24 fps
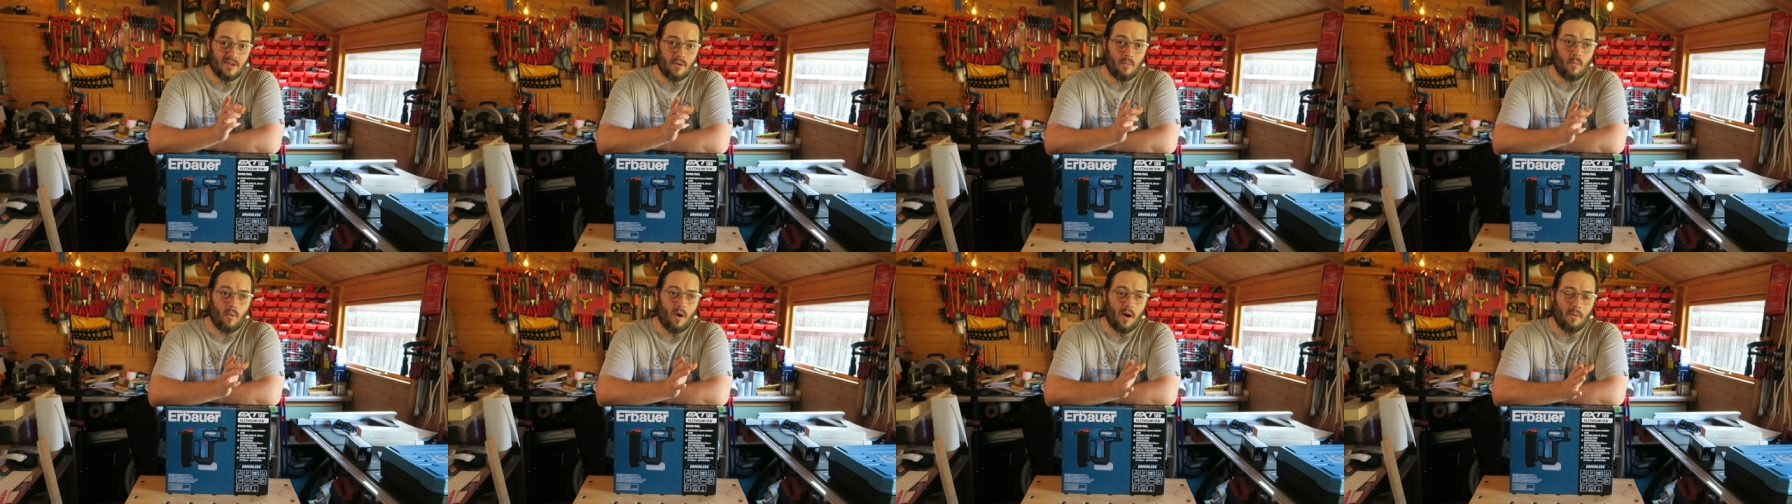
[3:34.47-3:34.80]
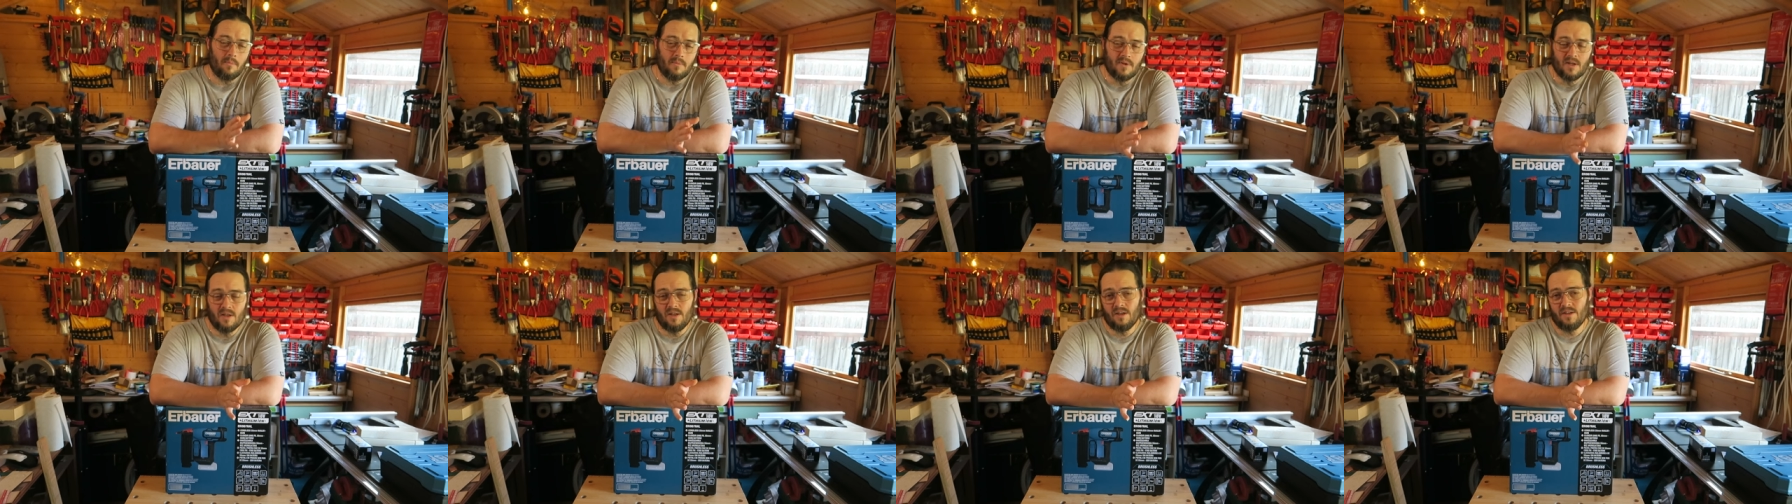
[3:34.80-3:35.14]
So what
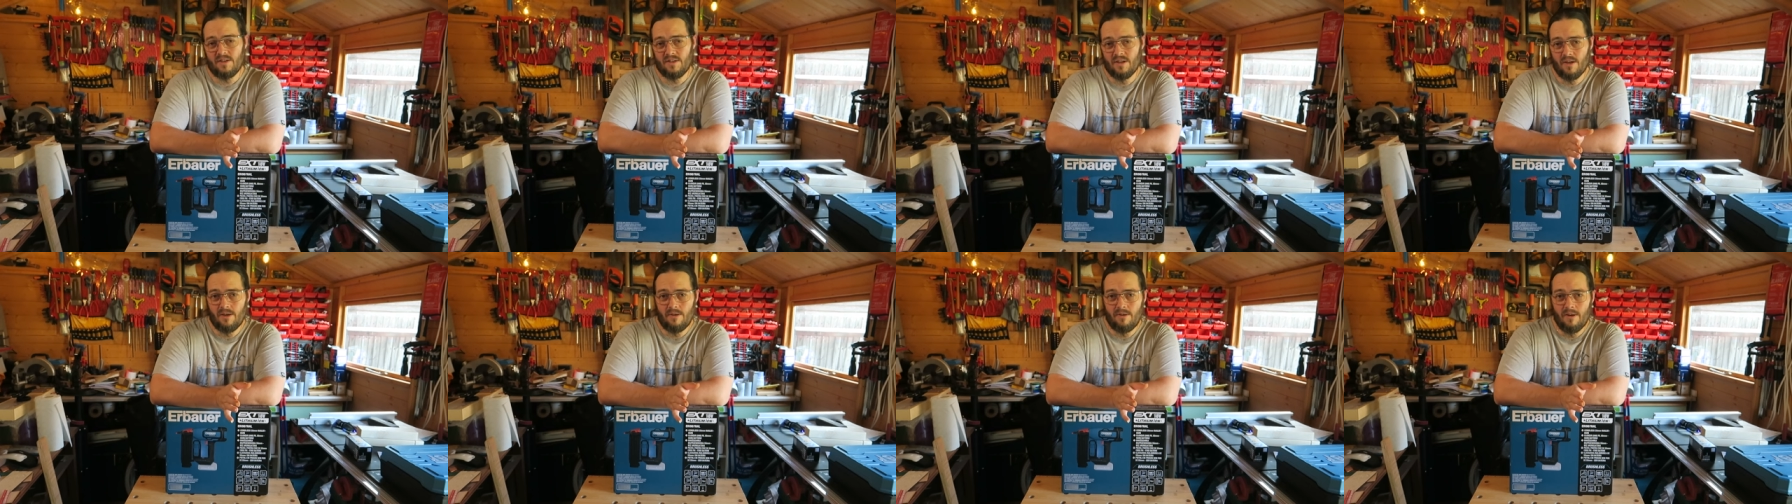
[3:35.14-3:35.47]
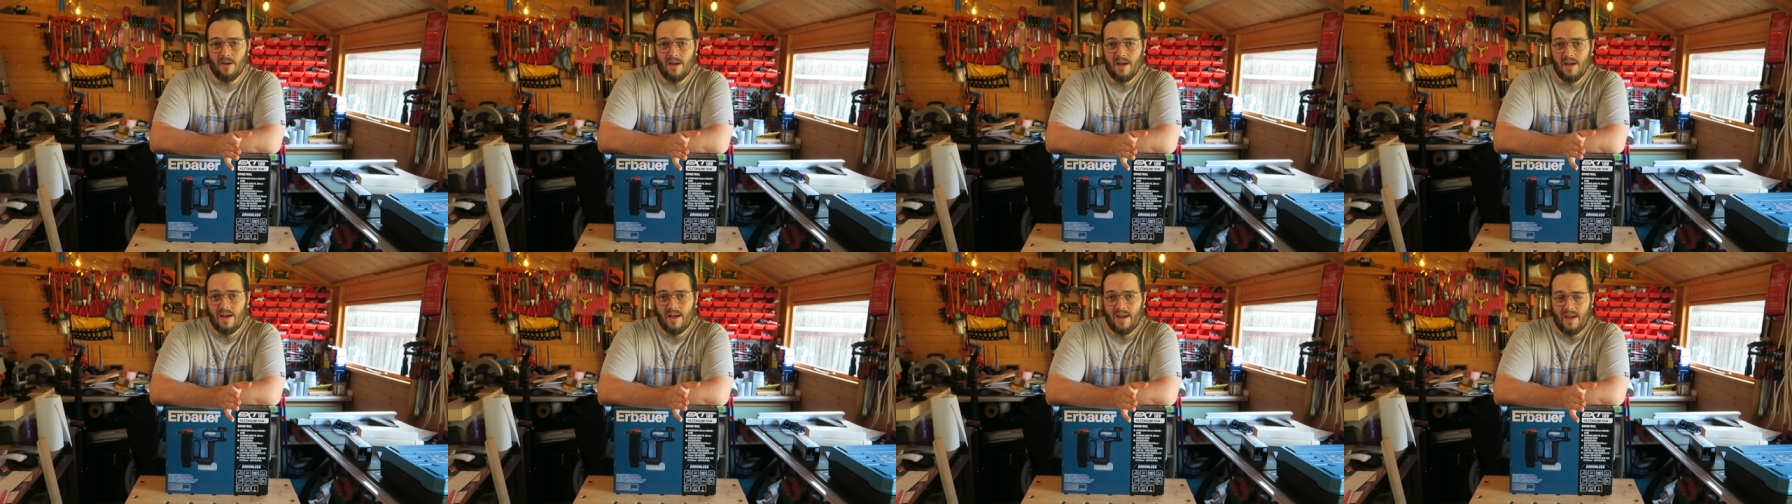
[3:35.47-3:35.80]
I'm going to
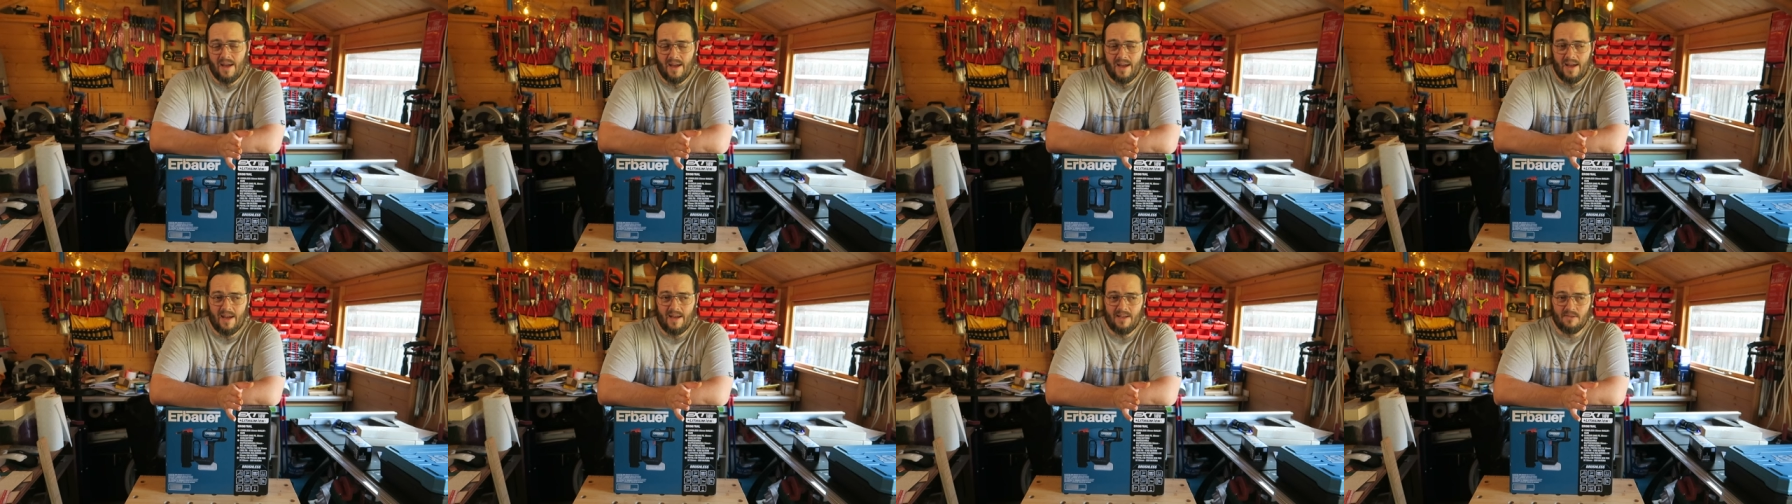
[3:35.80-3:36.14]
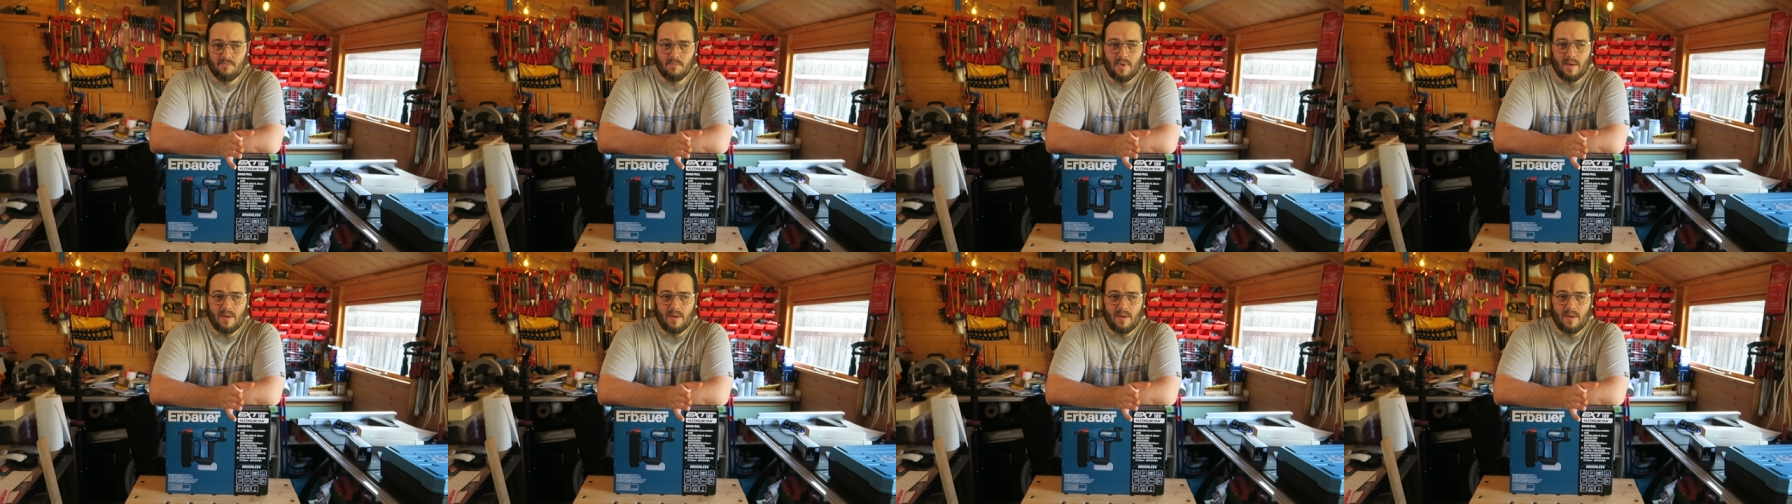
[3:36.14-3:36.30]
do is